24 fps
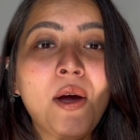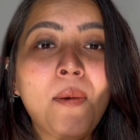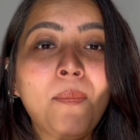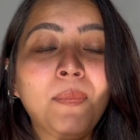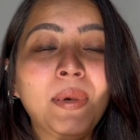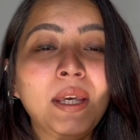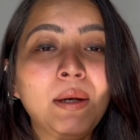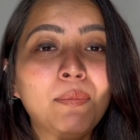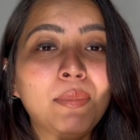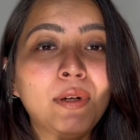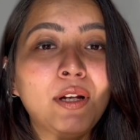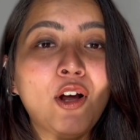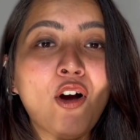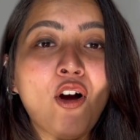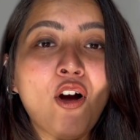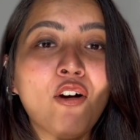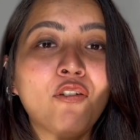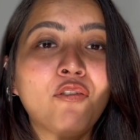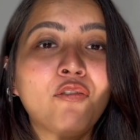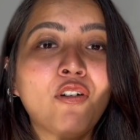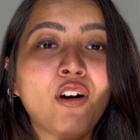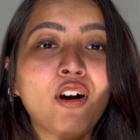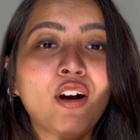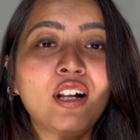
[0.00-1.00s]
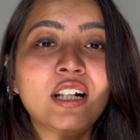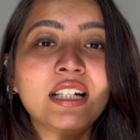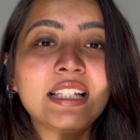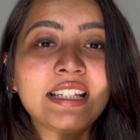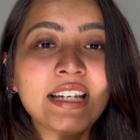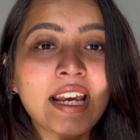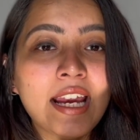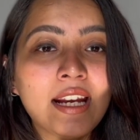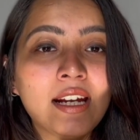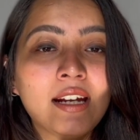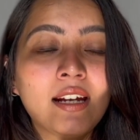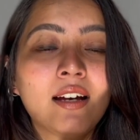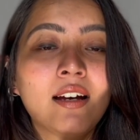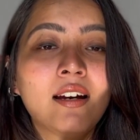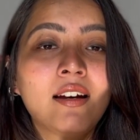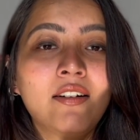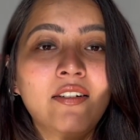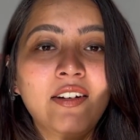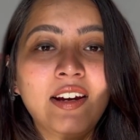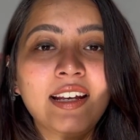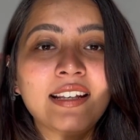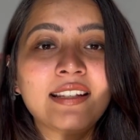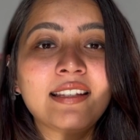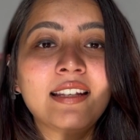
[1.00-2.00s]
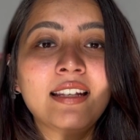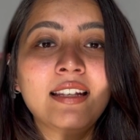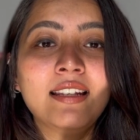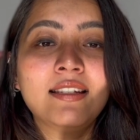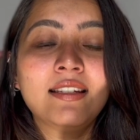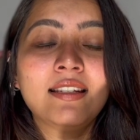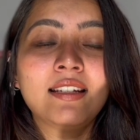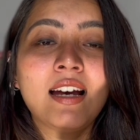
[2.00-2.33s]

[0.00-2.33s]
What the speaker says: people of all gender, races,